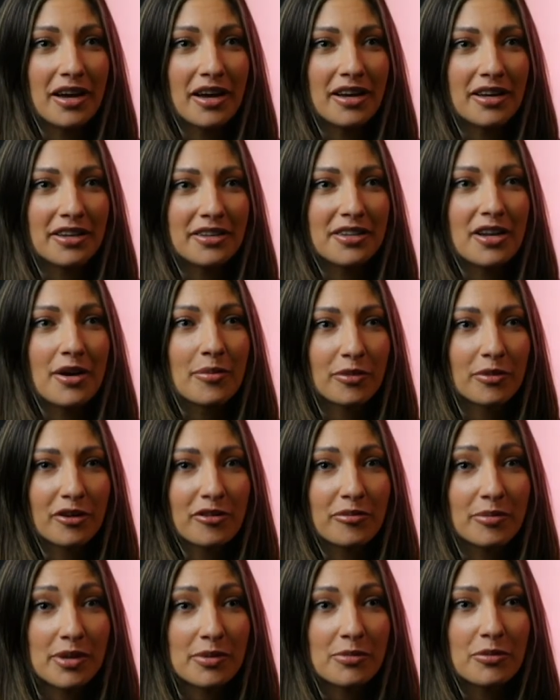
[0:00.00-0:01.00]
number of
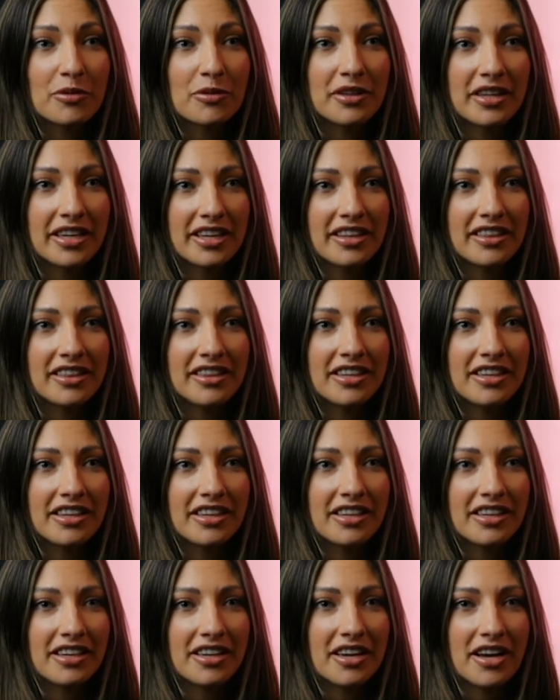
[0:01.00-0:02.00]
people in
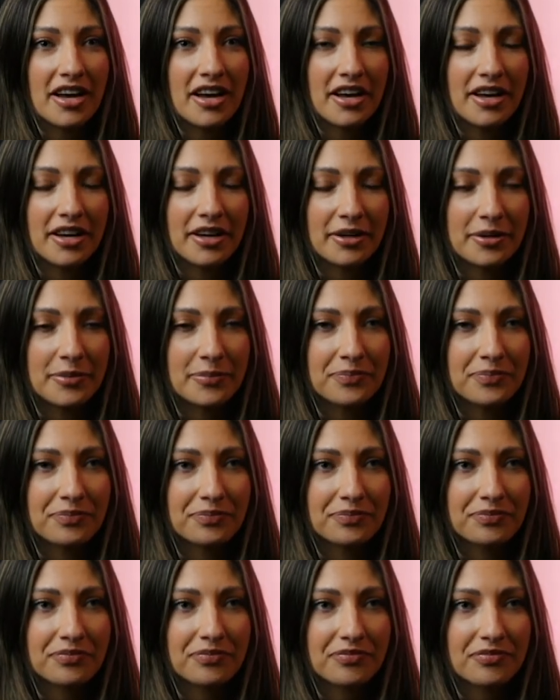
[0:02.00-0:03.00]
the
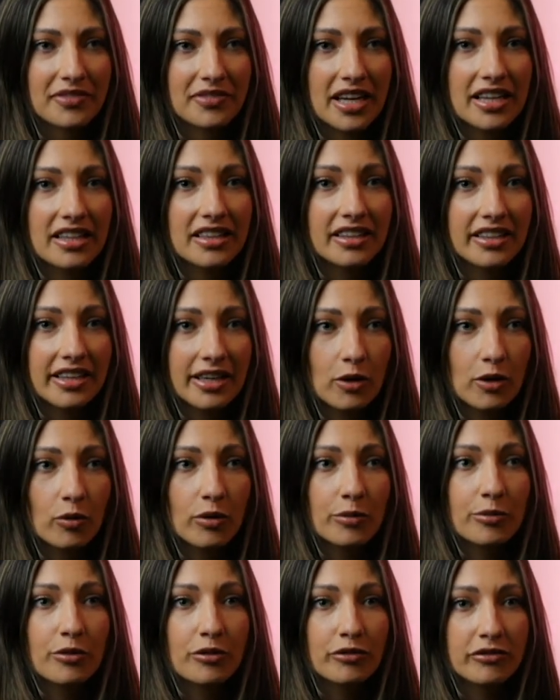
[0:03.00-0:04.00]
clinic, were
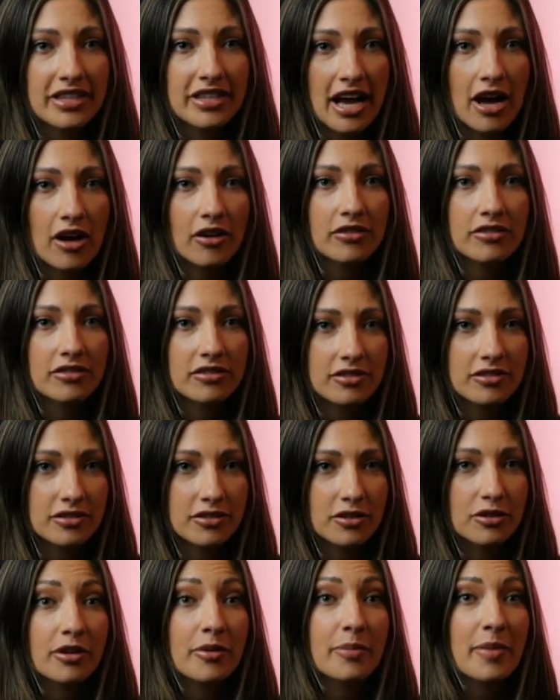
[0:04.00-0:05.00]
moved out, so
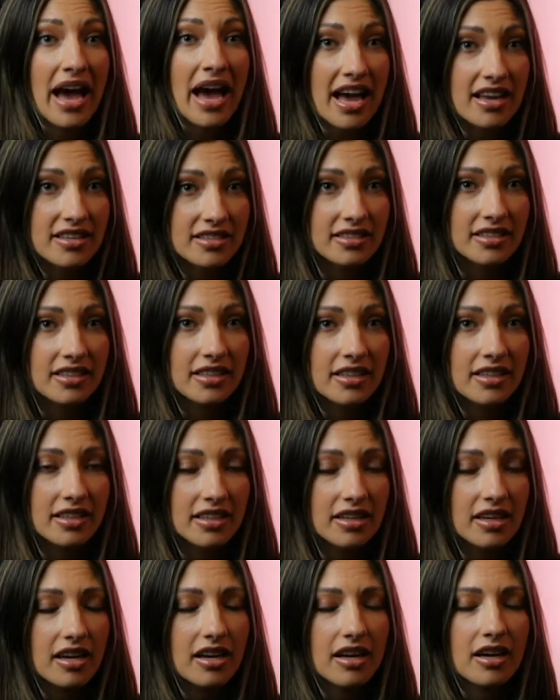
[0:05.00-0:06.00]
capacity
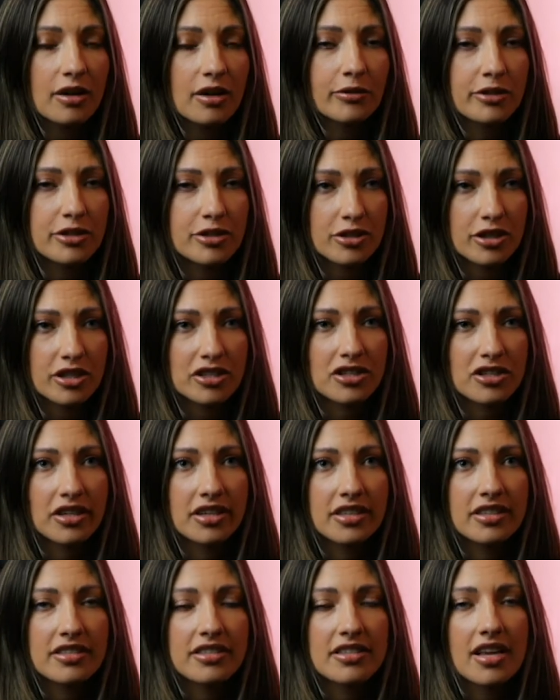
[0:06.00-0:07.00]
restrictions.